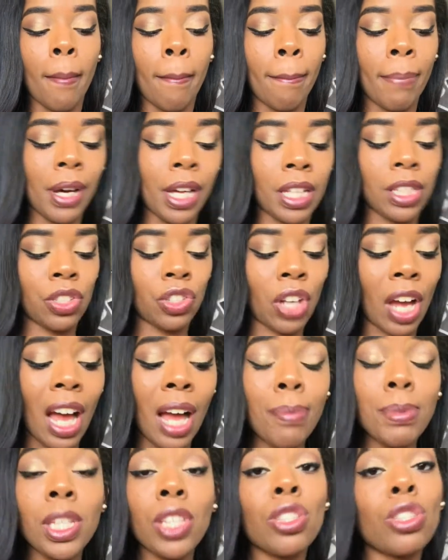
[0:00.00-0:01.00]
But
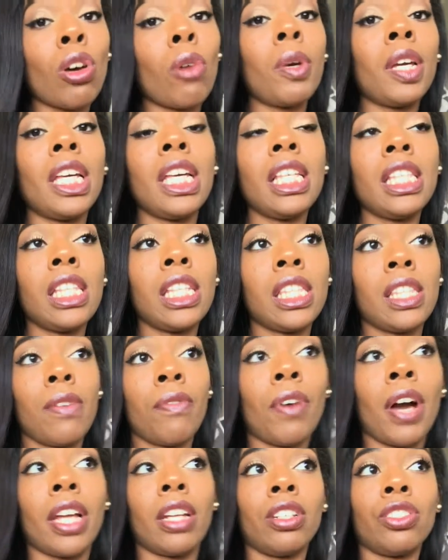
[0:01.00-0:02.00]
jobs, it's so easy to
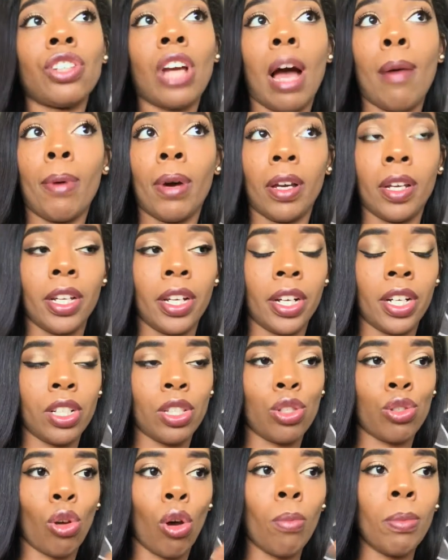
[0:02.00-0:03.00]
find a job out here.
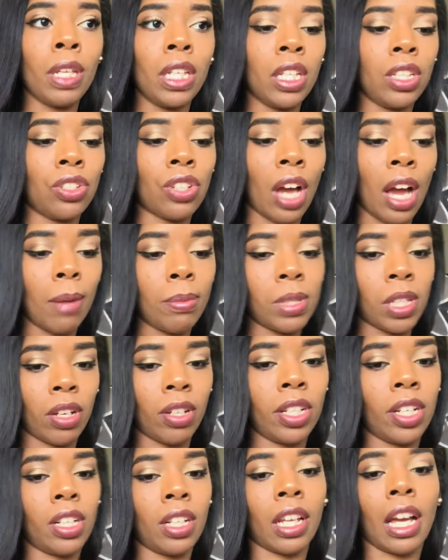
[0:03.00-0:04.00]
So many jobs
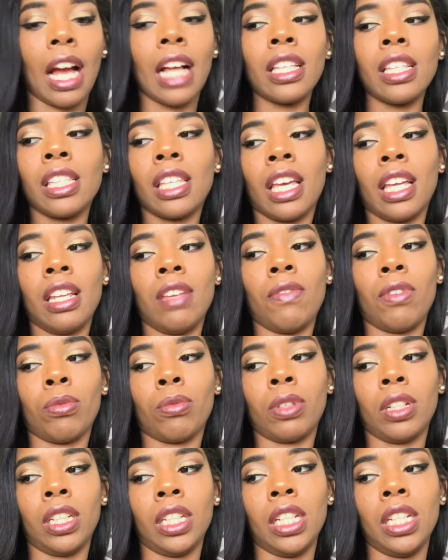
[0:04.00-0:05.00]
out here. Like, I just can't even
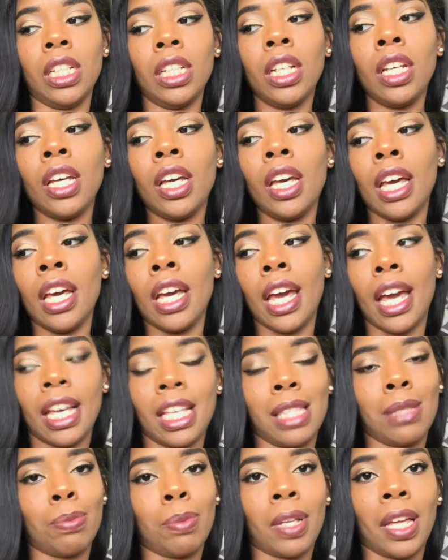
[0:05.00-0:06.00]
really
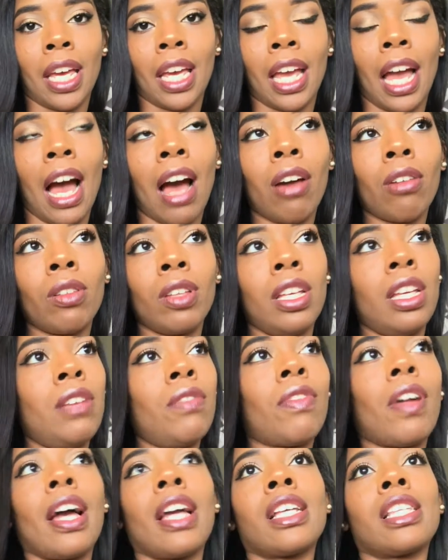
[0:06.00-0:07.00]
explain. I'll
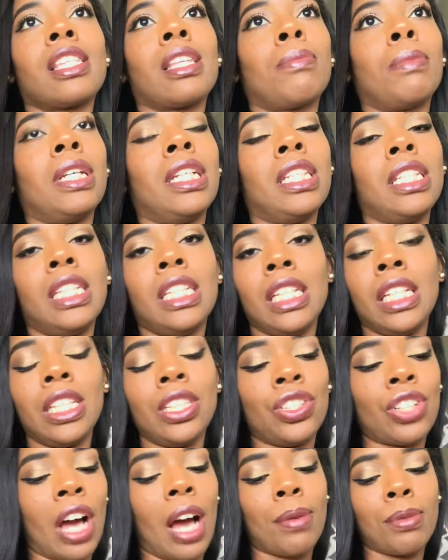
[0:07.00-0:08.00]
leave like some
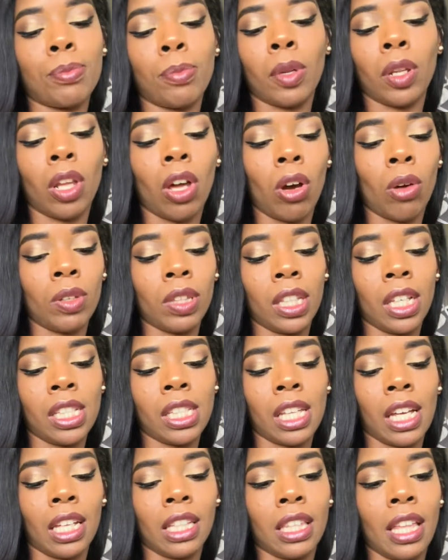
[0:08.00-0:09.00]
Indeed jobs below and
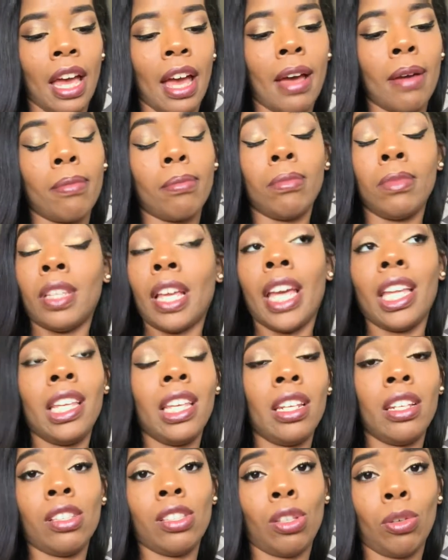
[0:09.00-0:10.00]
things like that.
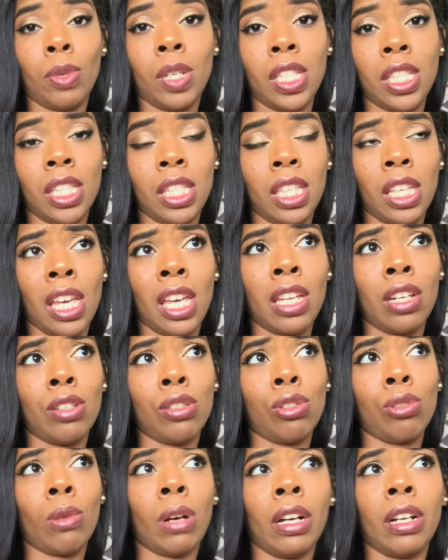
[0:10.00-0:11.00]
Nannying is so easy to get
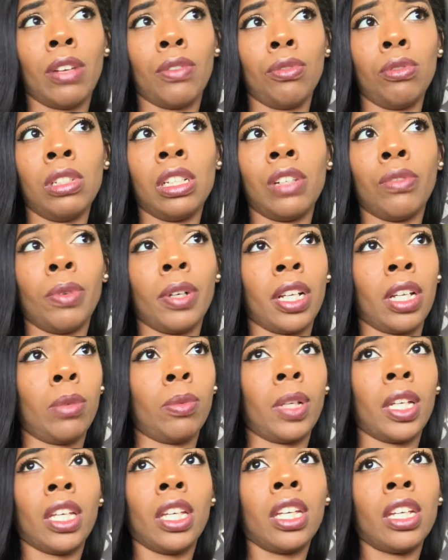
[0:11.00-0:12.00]
into out here if you love working
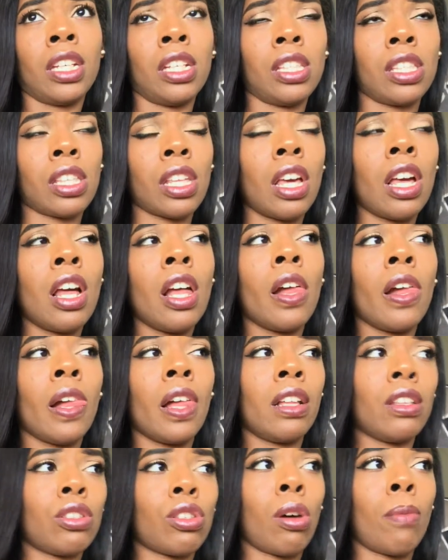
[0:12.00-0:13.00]
with kids.
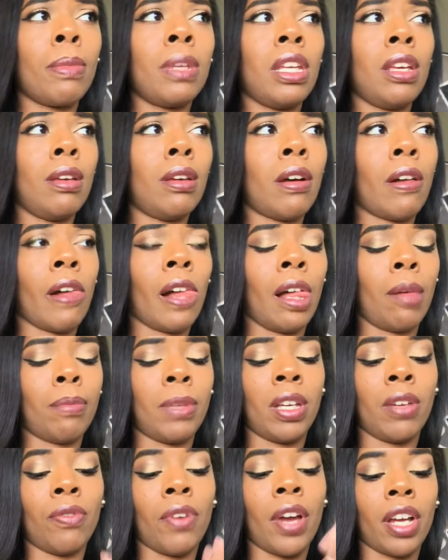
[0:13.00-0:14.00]
There's so many
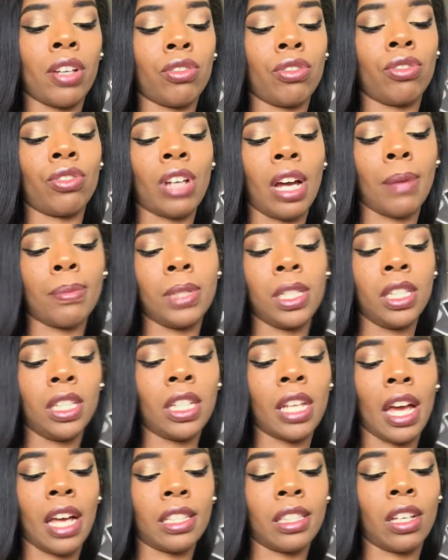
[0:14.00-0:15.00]
manufacturer jobs. He
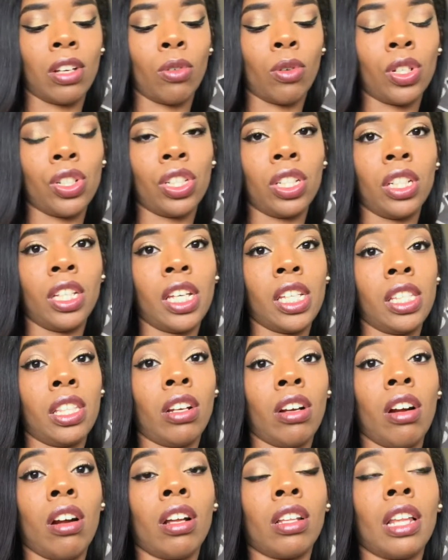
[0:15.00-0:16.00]
did ask that question, and yes,
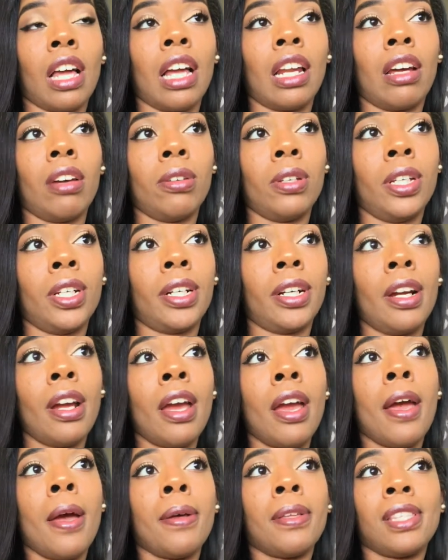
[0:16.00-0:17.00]
there are a lot out here.
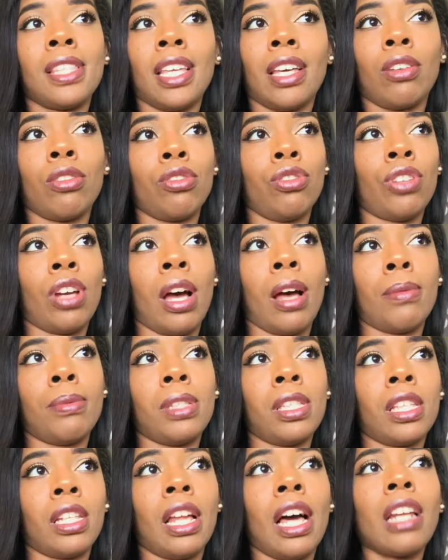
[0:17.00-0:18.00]
Sales
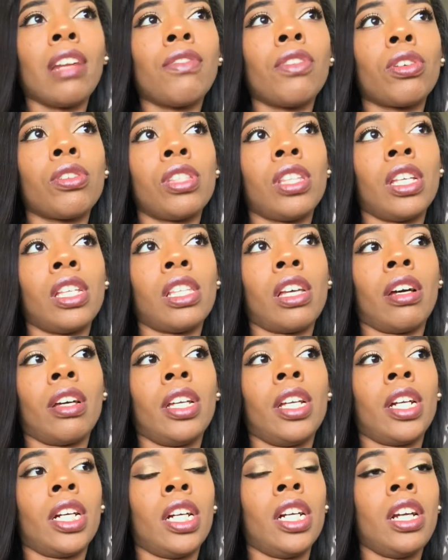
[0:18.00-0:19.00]
jobs, there's a lot of those things out
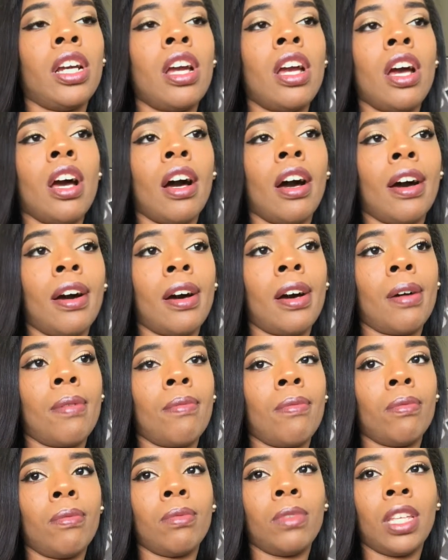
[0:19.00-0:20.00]
here.
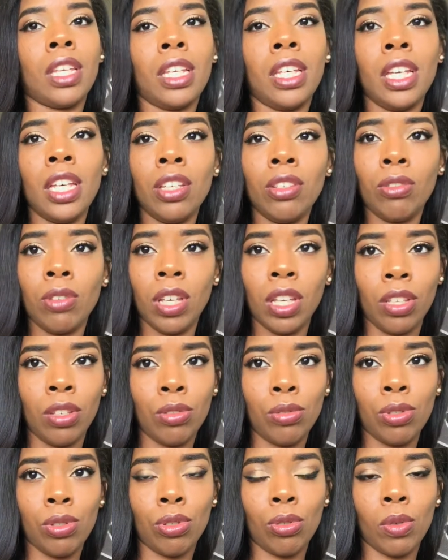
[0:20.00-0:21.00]
The heat, you get
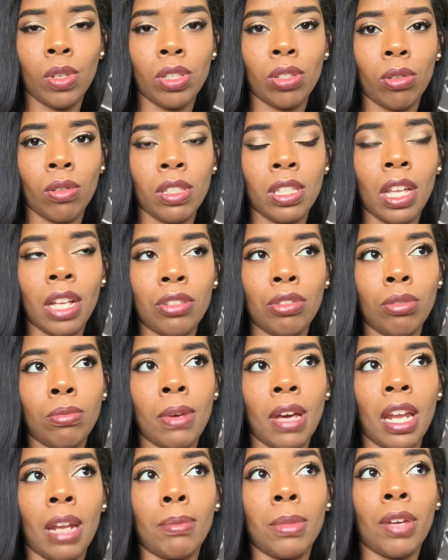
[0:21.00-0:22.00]
used to it, so it's not too
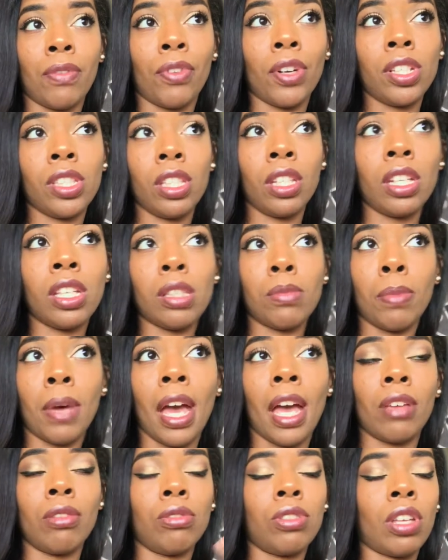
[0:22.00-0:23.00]
bad. I mean, at first it is
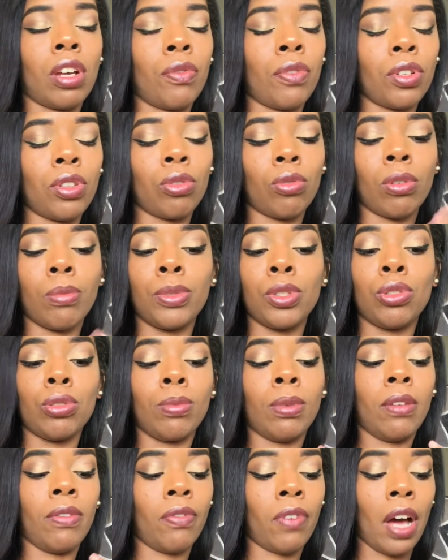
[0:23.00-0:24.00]
bad, you suffer through it, but
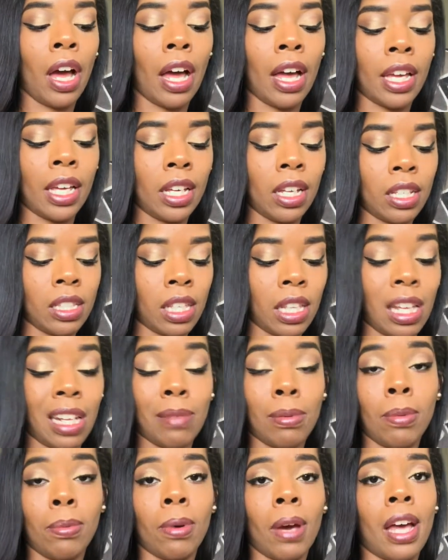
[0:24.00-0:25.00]
you'll be fine. There's a lot
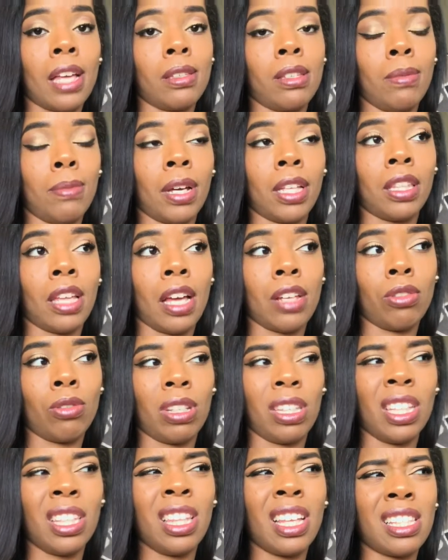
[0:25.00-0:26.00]
of people asking about that too.
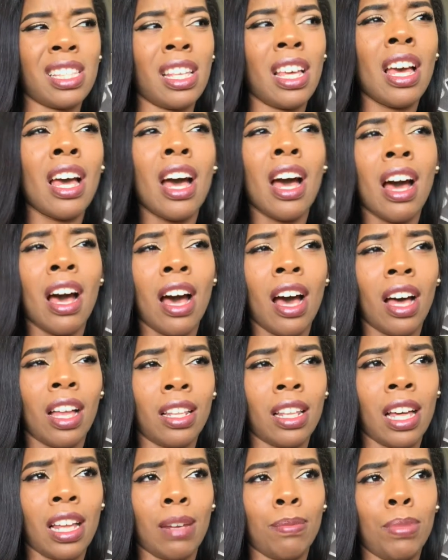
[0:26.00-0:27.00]
I think that's a
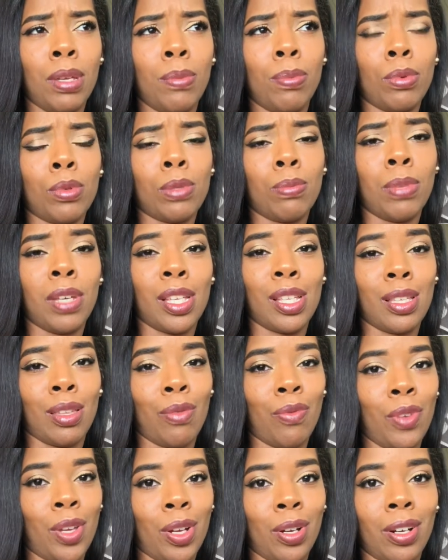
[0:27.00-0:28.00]
lot of people's
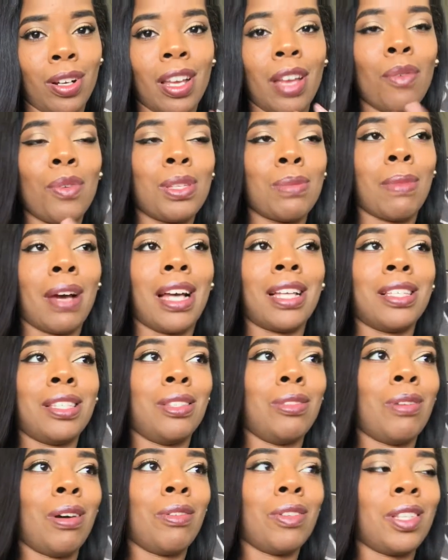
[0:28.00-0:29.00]
biggest fear. It was mine
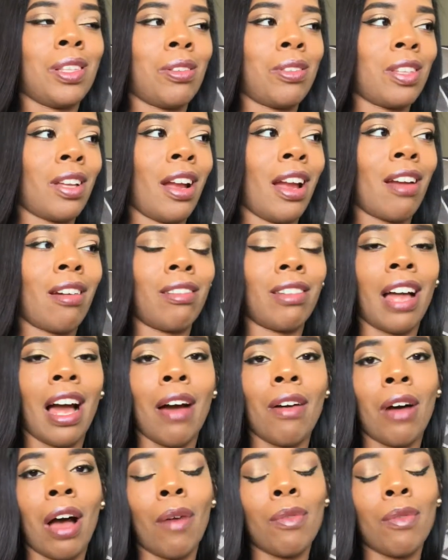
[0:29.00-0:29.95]
too. I was so scared, a lot.